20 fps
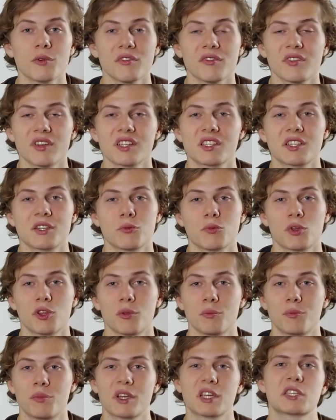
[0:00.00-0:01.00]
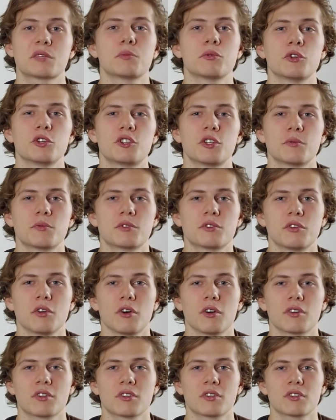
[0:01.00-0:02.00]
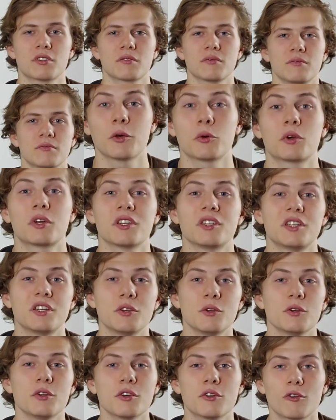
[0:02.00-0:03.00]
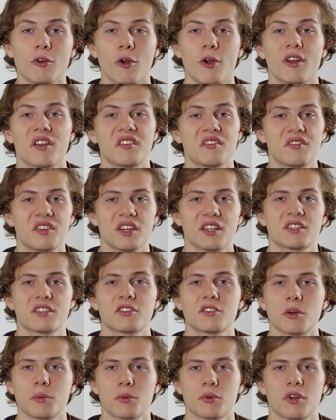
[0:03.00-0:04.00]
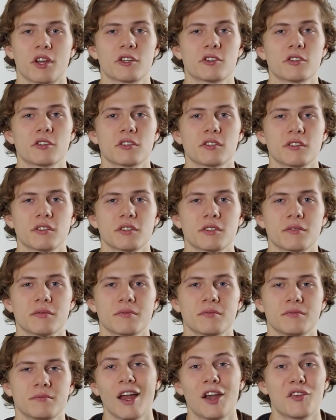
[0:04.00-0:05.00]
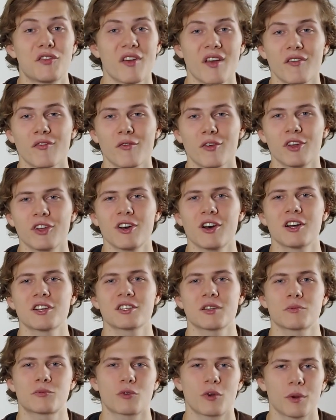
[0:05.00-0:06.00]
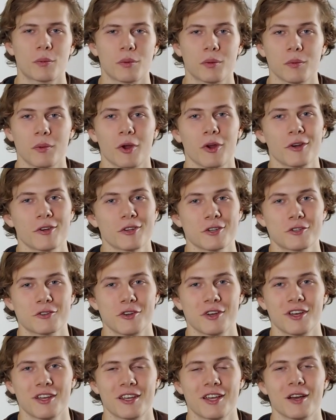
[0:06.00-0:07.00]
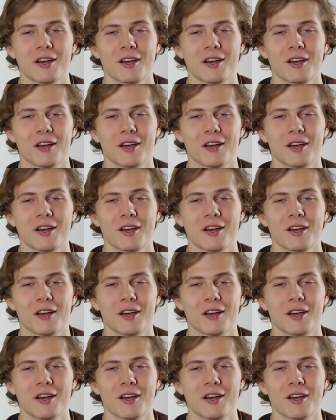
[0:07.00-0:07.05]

we're investing in one of the biggest blue chip stocks that will continue to grow and advance its operations. And if you haven't realised, I'm trying to promote Australian